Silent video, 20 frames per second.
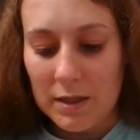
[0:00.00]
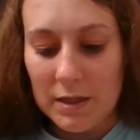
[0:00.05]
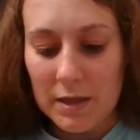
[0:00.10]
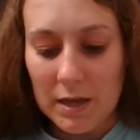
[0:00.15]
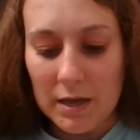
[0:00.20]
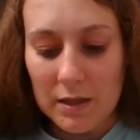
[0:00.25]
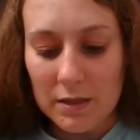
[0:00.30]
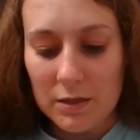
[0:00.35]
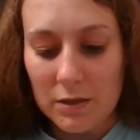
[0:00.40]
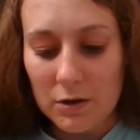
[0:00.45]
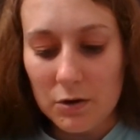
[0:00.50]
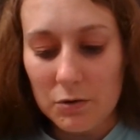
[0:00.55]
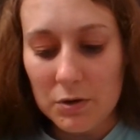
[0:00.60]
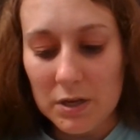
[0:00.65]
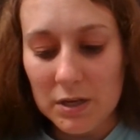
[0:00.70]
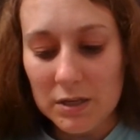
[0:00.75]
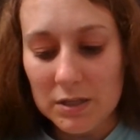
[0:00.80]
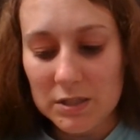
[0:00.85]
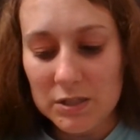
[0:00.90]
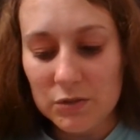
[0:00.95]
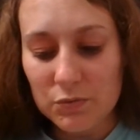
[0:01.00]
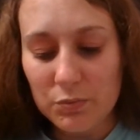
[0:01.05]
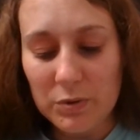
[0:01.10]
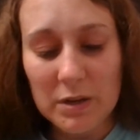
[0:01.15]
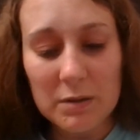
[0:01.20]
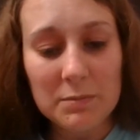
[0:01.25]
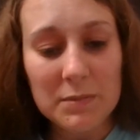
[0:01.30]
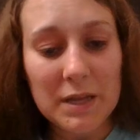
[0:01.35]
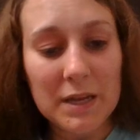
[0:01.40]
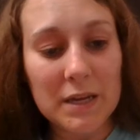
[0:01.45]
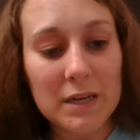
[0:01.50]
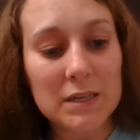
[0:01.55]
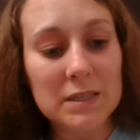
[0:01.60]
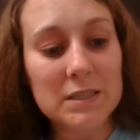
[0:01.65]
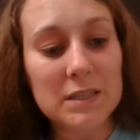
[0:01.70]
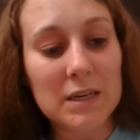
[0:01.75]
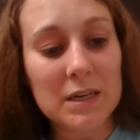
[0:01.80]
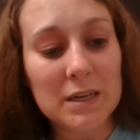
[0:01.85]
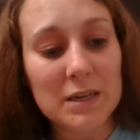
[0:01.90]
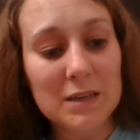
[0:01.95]
that though he could swim like a
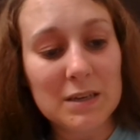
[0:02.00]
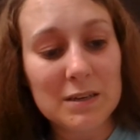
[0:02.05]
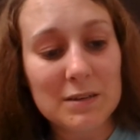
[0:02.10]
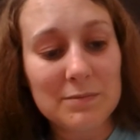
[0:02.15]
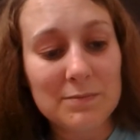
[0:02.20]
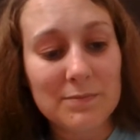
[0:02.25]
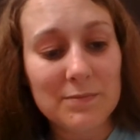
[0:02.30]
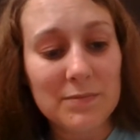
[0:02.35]
duck,